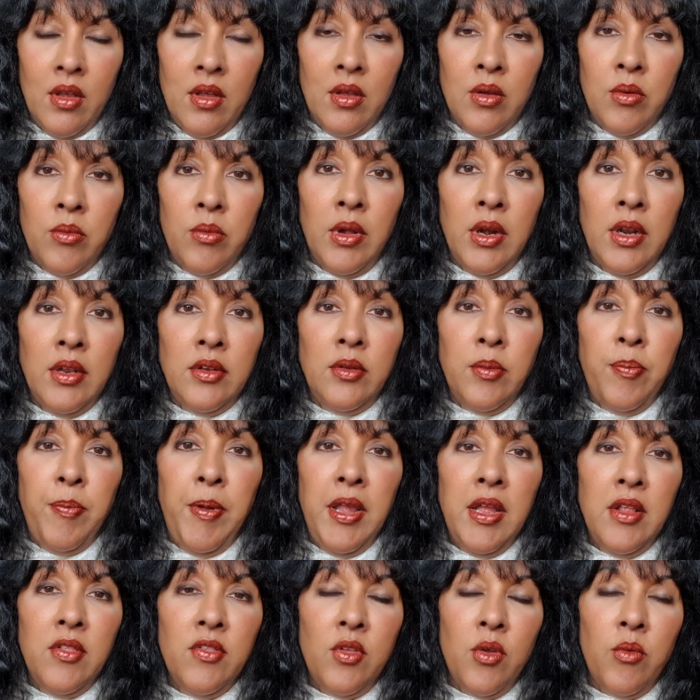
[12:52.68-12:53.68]
Well, it
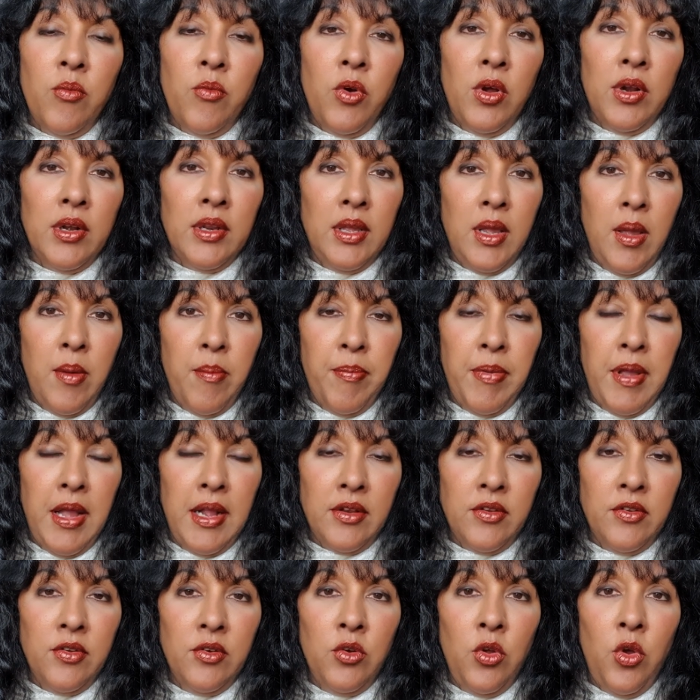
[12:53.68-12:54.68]
depends on what get
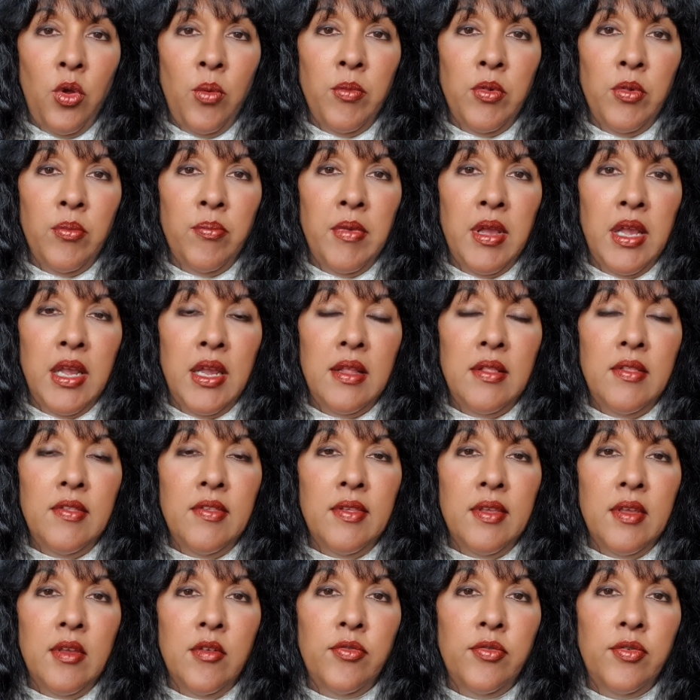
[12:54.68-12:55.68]
back to normal
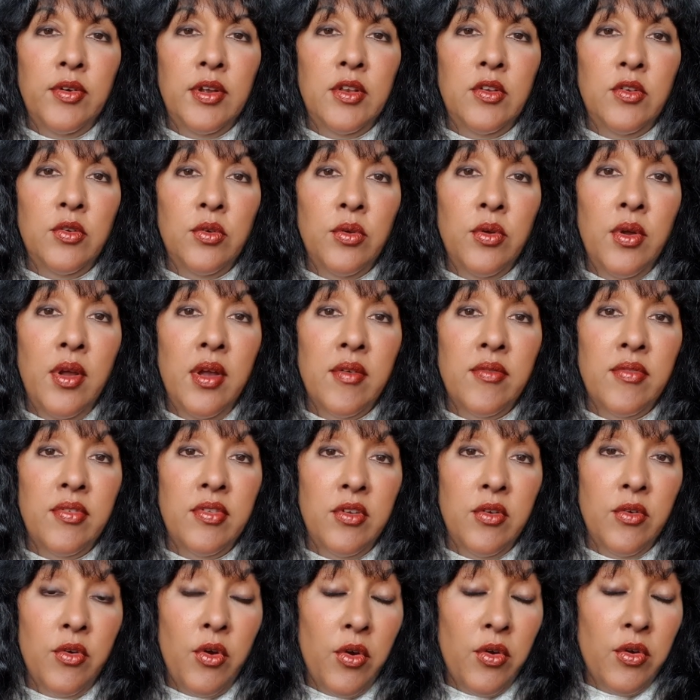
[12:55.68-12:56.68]
means. If we do have
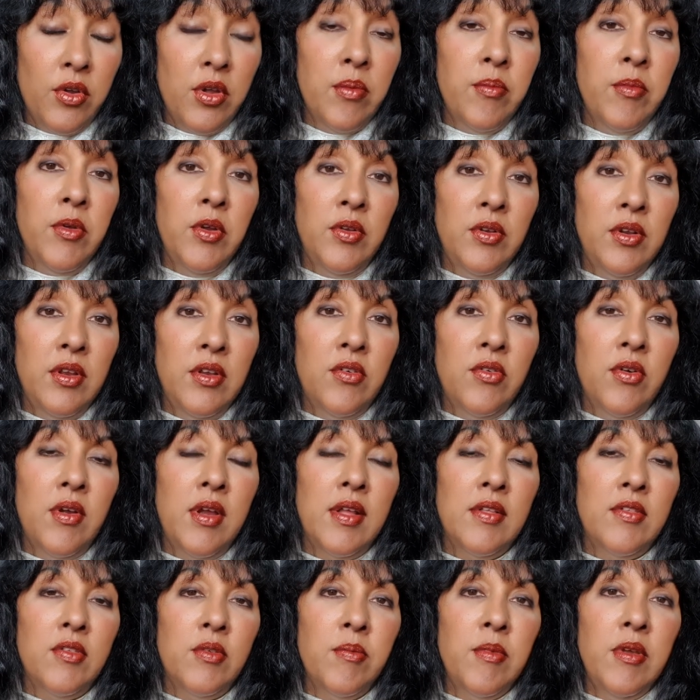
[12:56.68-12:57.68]
zero community
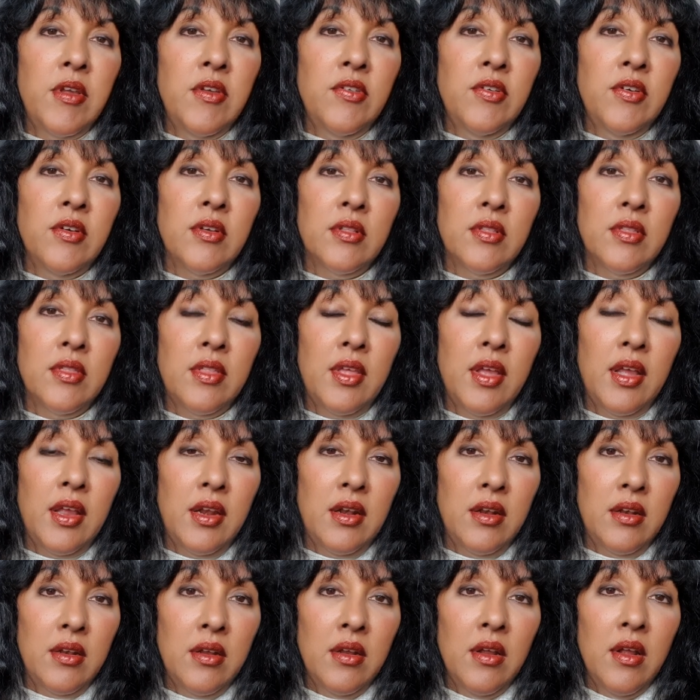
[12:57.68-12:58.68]
transmission,
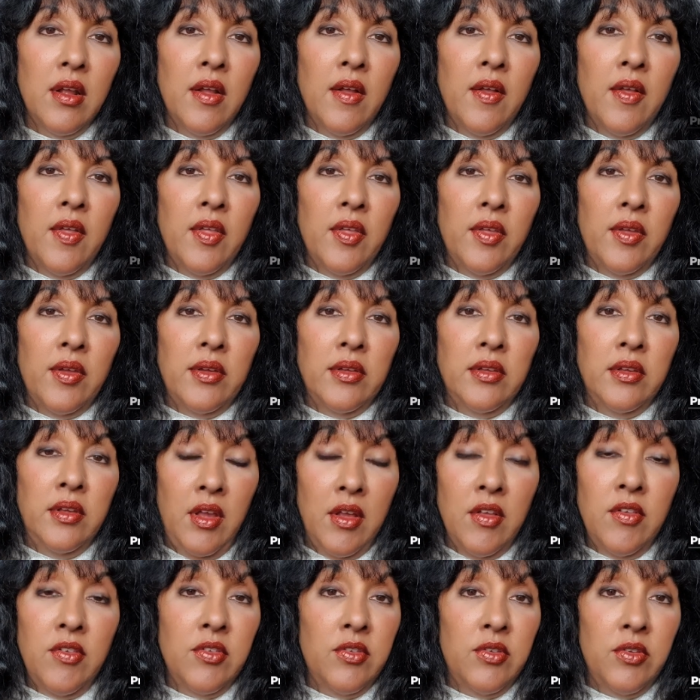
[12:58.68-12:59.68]
then
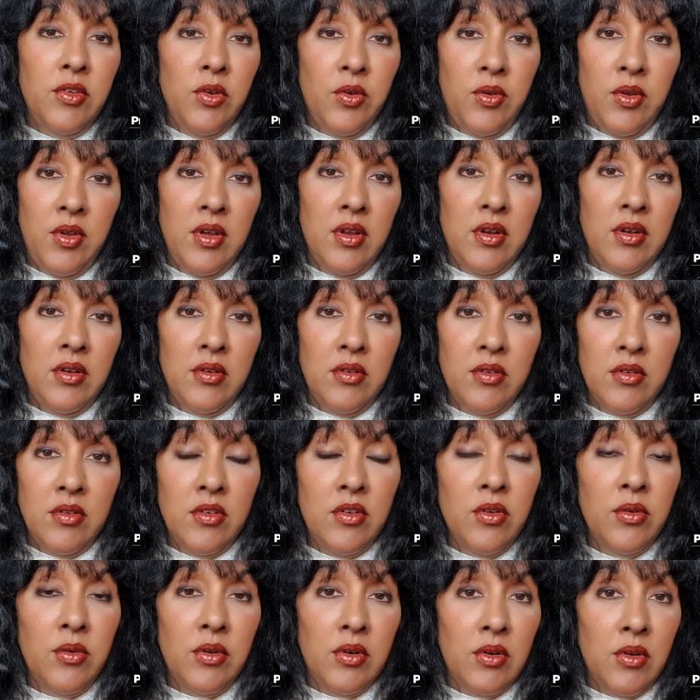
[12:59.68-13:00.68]
yes, you can
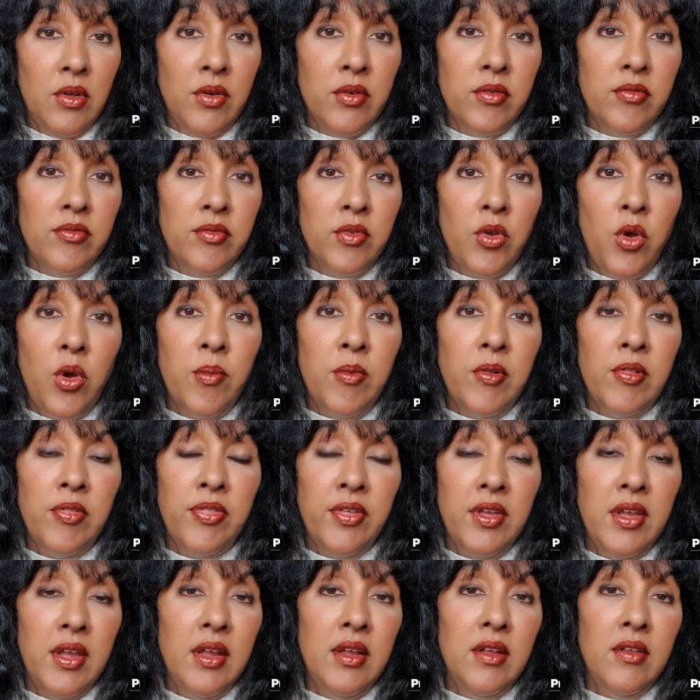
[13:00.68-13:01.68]
do a lot of normal
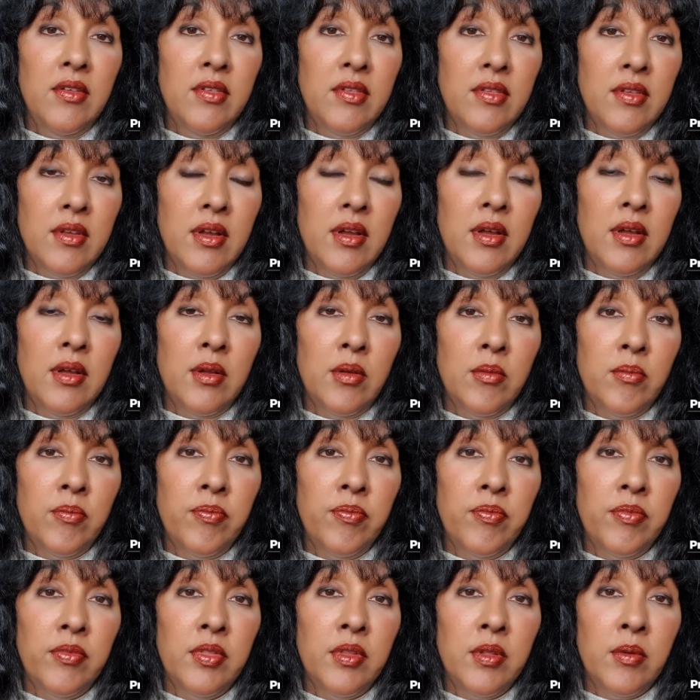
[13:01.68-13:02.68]
things.
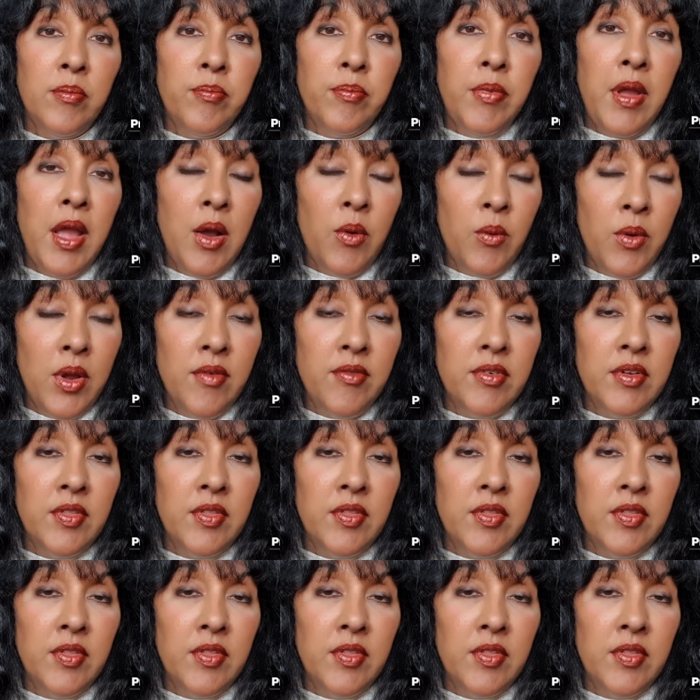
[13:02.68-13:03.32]
However,